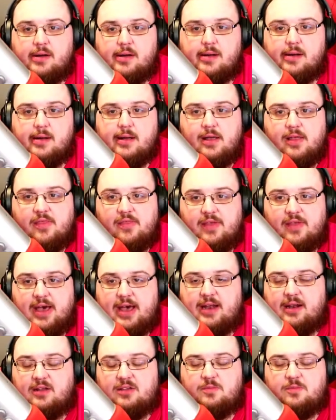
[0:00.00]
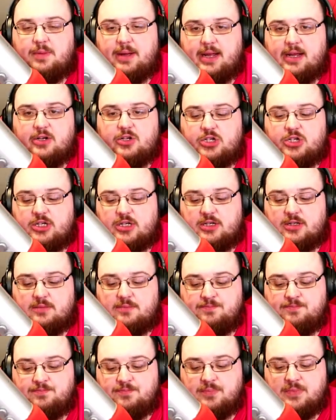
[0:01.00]
that expansion
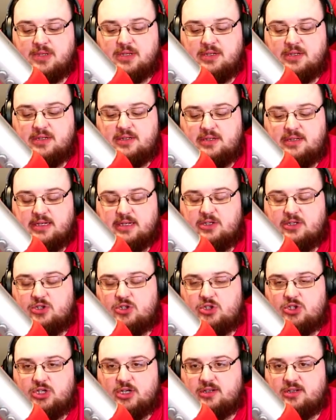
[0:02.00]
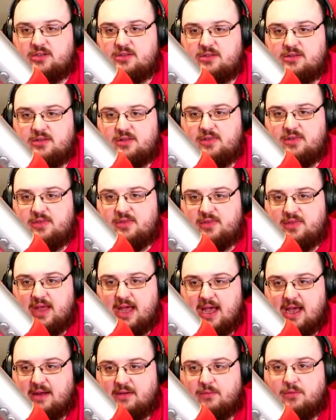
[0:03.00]
did just
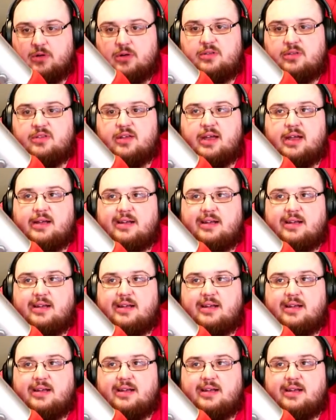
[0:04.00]
that, where it's like,